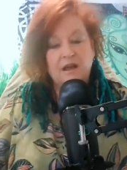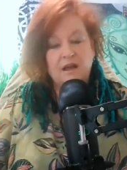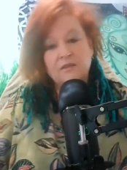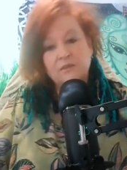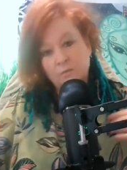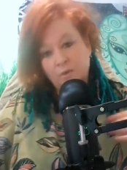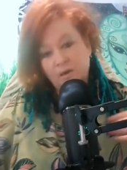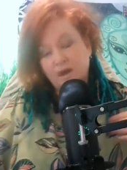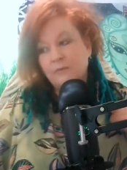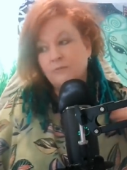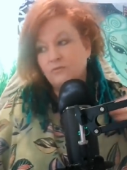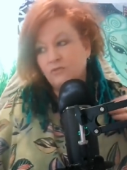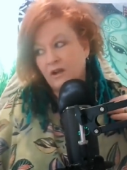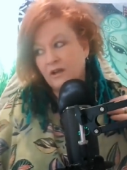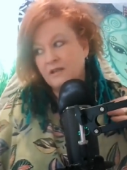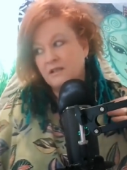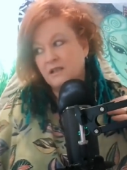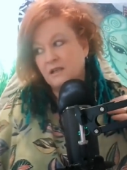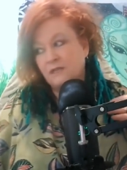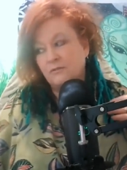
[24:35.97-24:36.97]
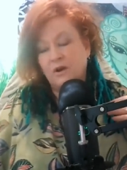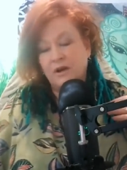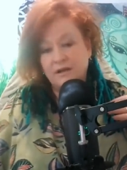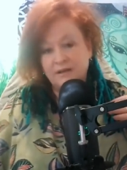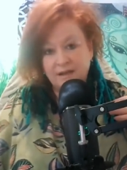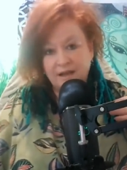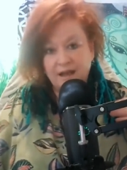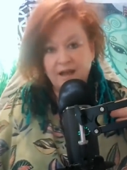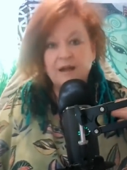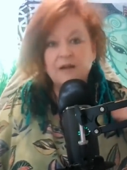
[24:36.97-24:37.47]
And the one I'm writing
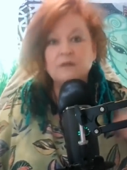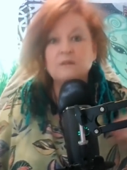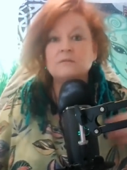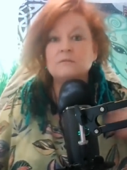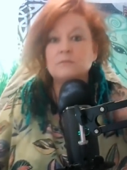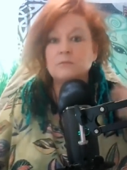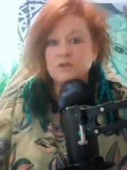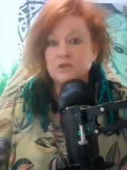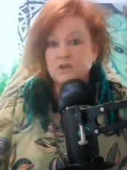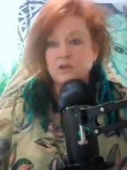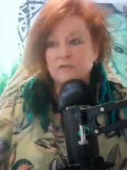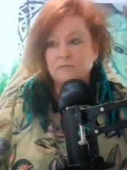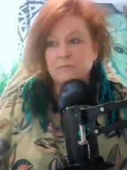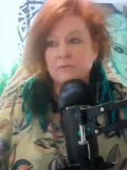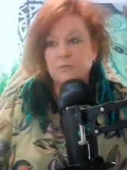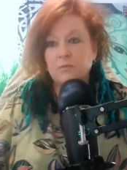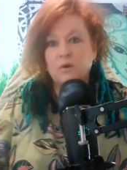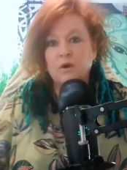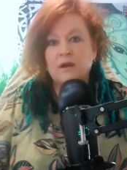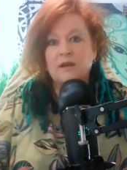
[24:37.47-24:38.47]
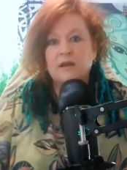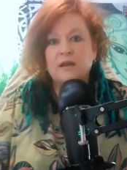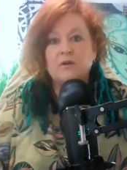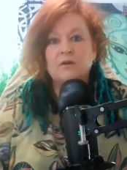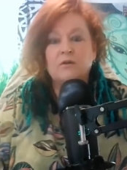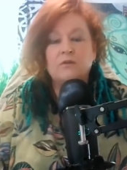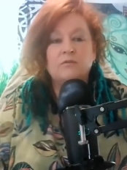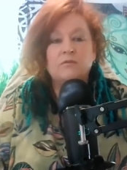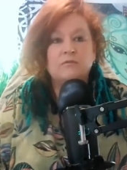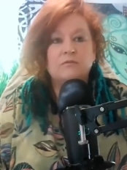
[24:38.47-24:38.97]
right now, which I've been
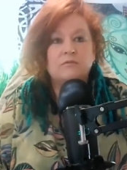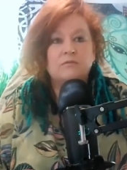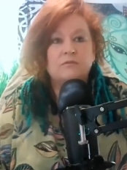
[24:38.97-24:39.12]
working on